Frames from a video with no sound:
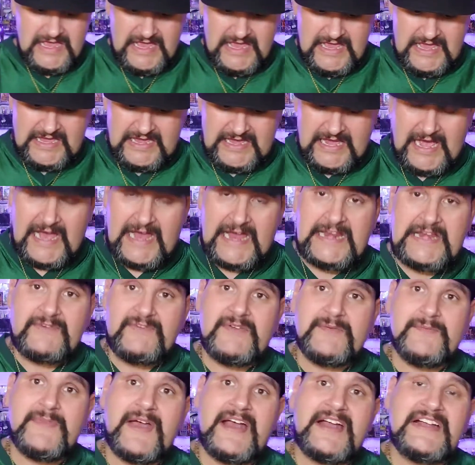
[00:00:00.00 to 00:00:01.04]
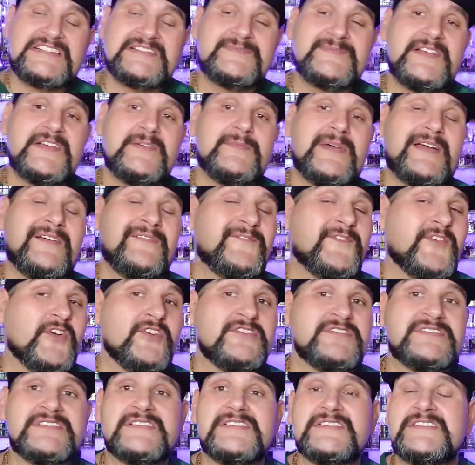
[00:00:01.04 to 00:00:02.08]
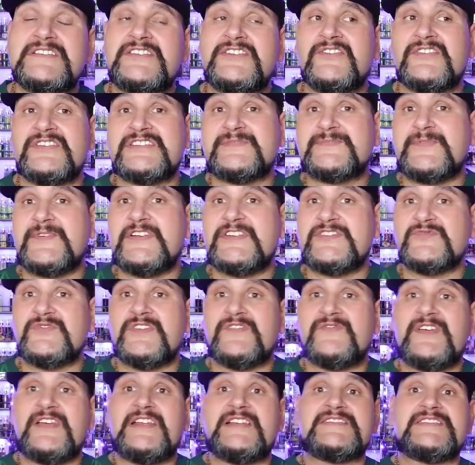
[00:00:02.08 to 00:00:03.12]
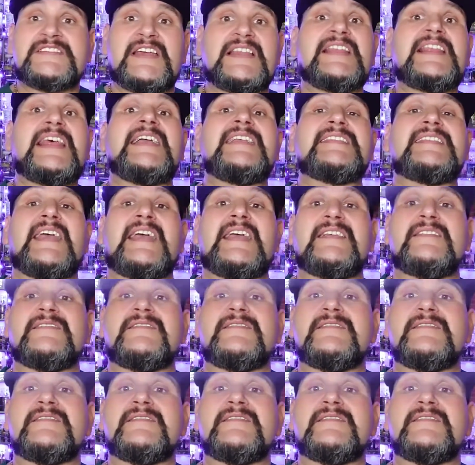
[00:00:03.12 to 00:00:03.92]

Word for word: It kind of reminds me of my first, you know, experience with Aventus, and I like that.